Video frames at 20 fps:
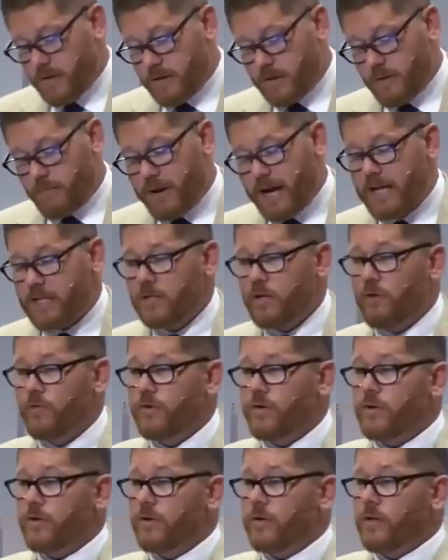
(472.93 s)
The
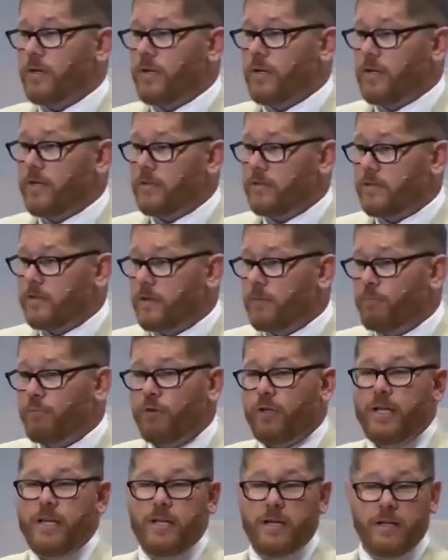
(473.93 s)
Passover is
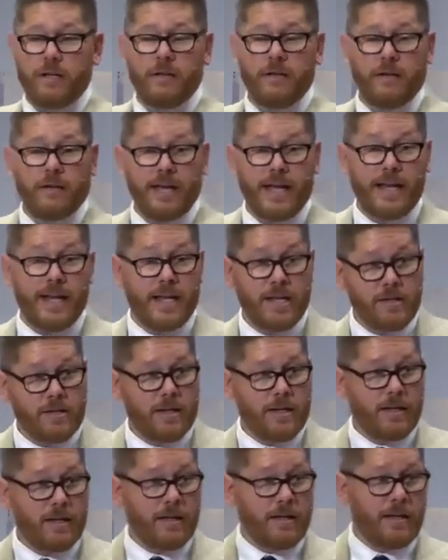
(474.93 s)
completed in,
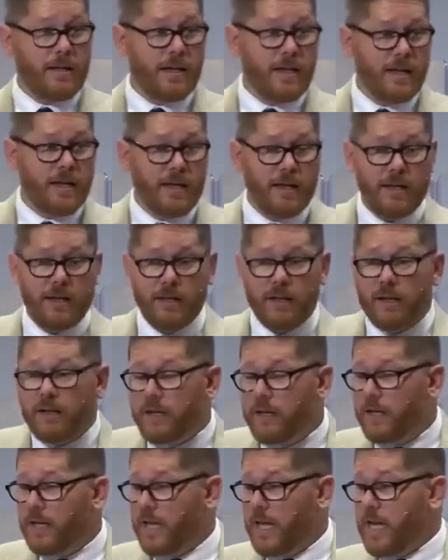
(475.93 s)
in, in
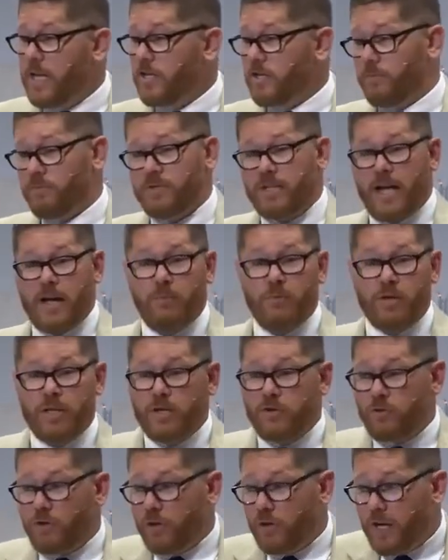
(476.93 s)
Egypt's time with
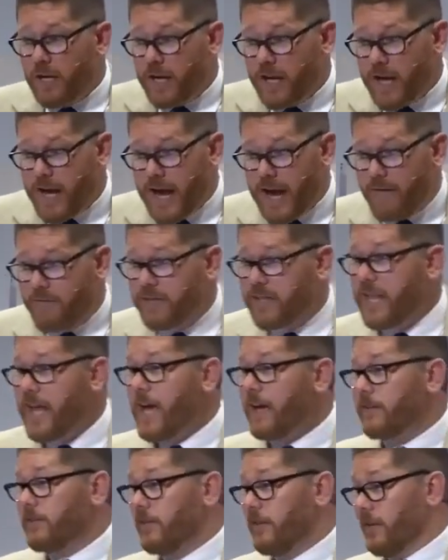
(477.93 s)
Israel having the
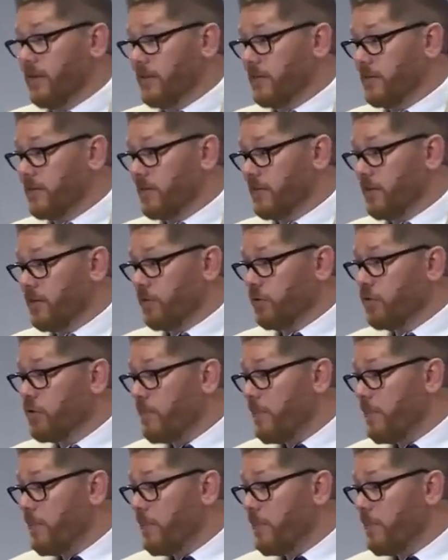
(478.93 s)
Exodus, through the